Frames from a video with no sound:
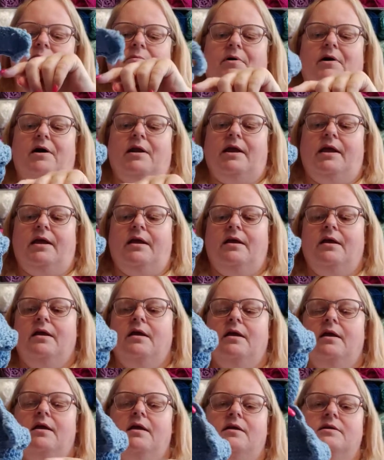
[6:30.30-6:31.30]
the body
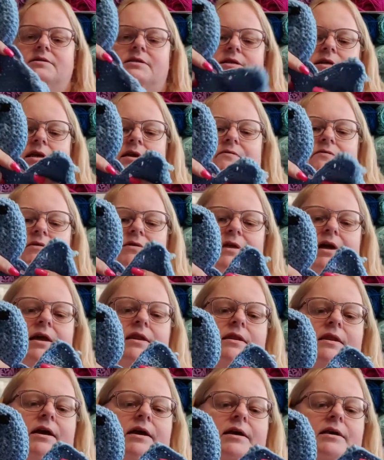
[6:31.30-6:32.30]
to give it
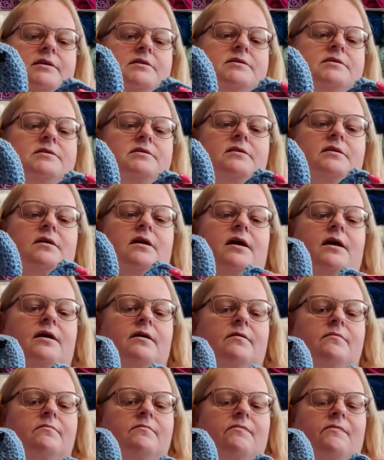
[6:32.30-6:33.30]
that nice
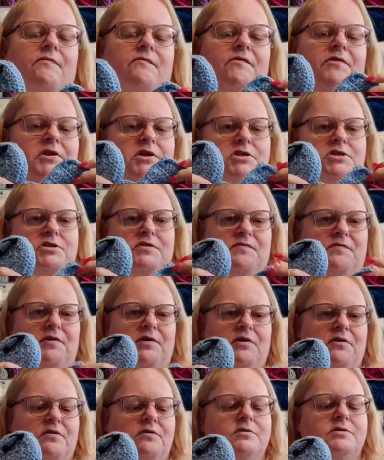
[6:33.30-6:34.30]
finished
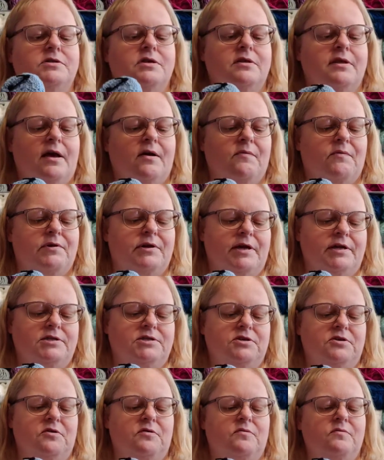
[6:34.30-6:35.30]
feel, so that when I
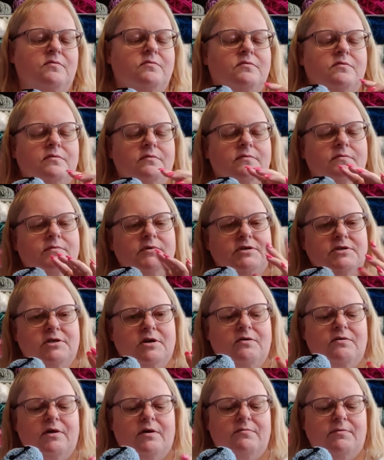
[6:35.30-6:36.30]
do
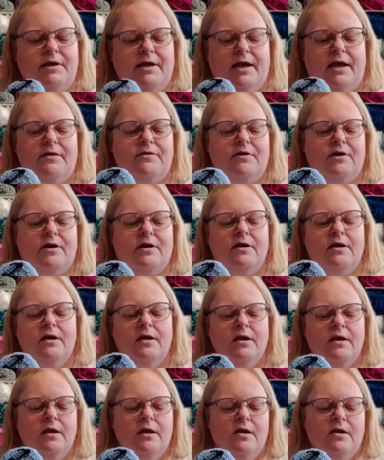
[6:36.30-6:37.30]
sew them together
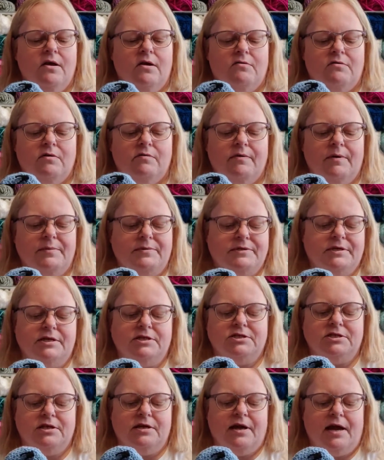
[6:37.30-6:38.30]
or whip
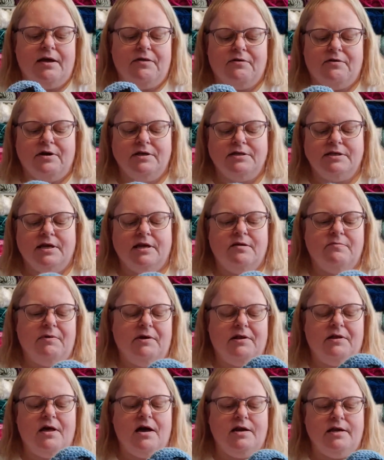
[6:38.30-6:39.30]
stitch together, it's going to
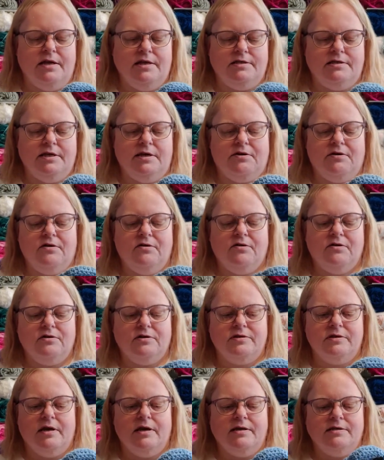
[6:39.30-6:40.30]
be a lot easier and
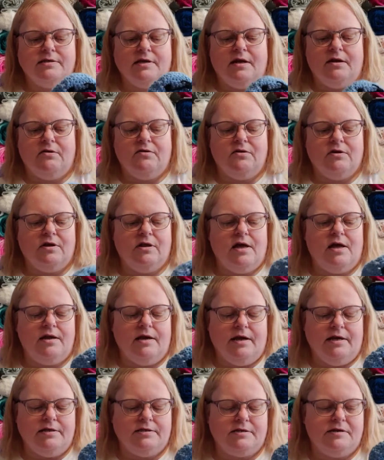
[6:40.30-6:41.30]
it's going to look a lot
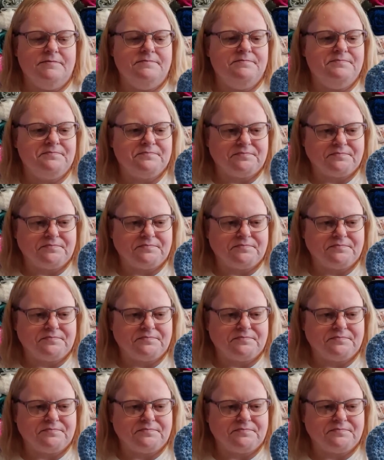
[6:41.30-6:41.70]
nicer.